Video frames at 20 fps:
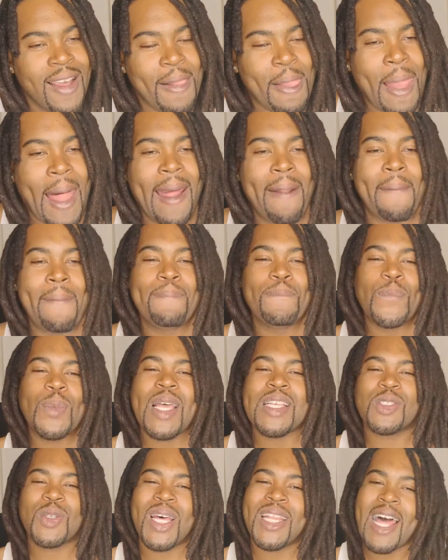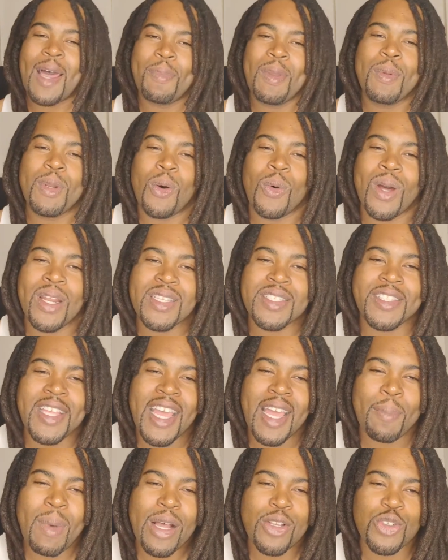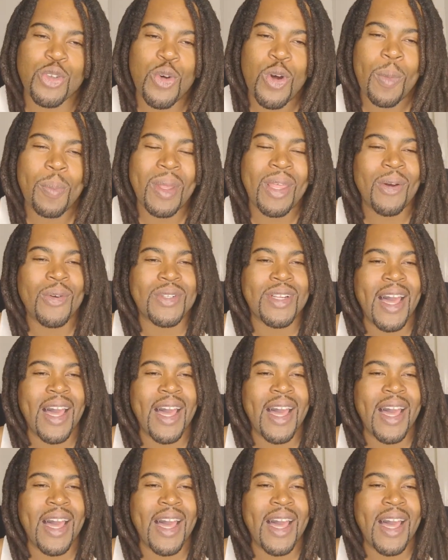Like that's a lot of people don't understand about Scorpio.